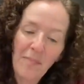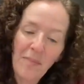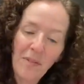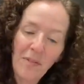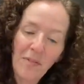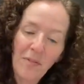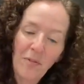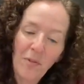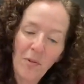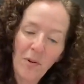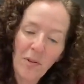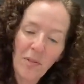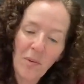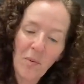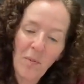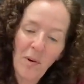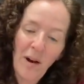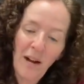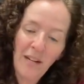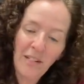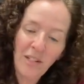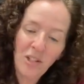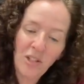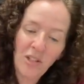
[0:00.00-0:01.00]
For the
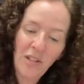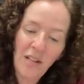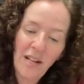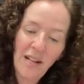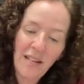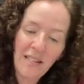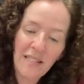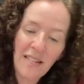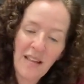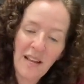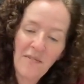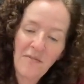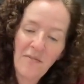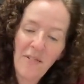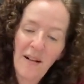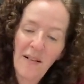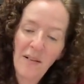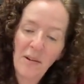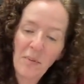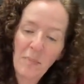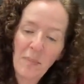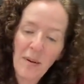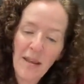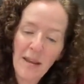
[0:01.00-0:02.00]
washcloths, I
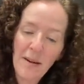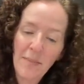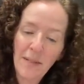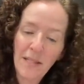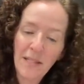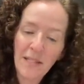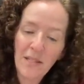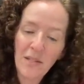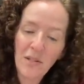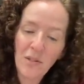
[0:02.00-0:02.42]
followed Pamela's